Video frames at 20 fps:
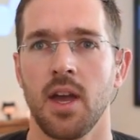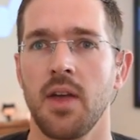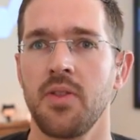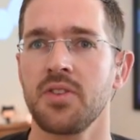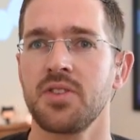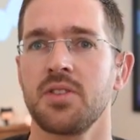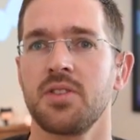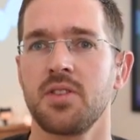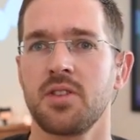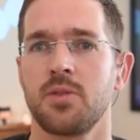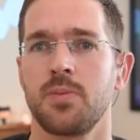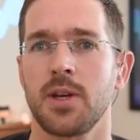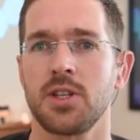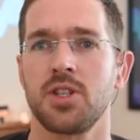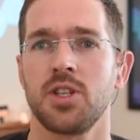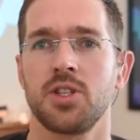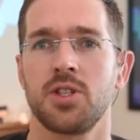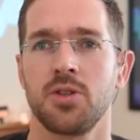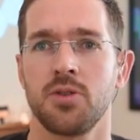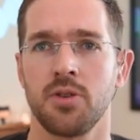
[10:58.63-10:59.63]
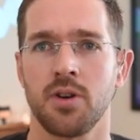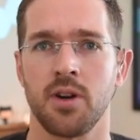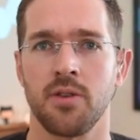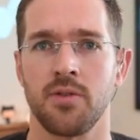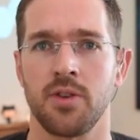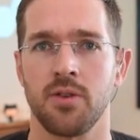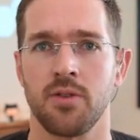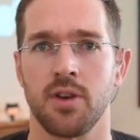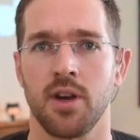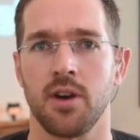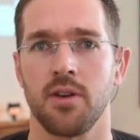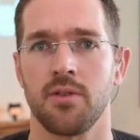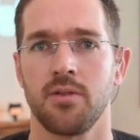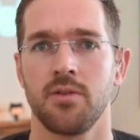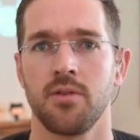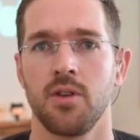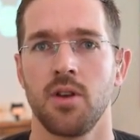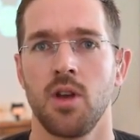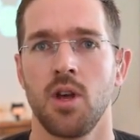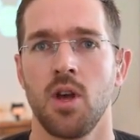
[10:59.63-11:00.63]
And this is especially true in our view code.
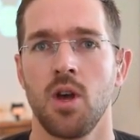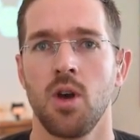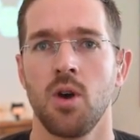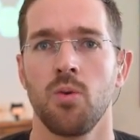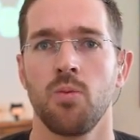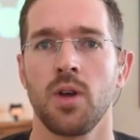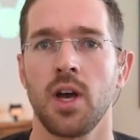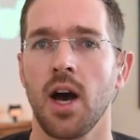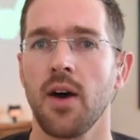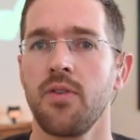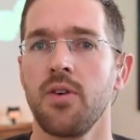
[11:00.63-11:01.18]
We